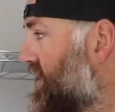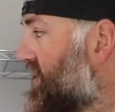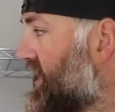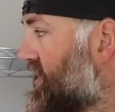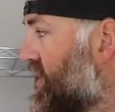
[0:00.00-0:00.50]

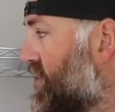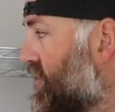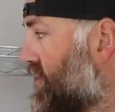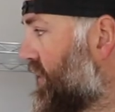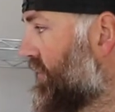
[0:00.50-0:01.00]

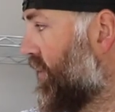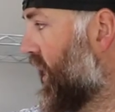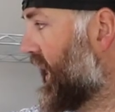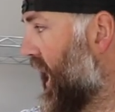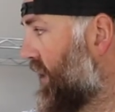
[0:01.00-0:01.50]
detuned before I
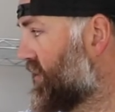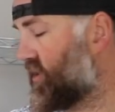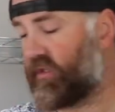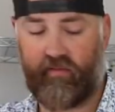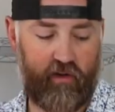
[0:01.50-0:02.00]
got them, which
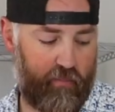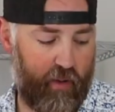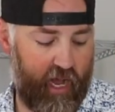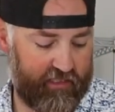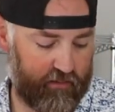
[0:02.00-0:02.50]
is a very
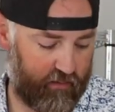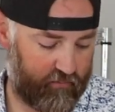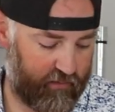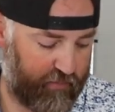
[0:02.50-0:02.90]
real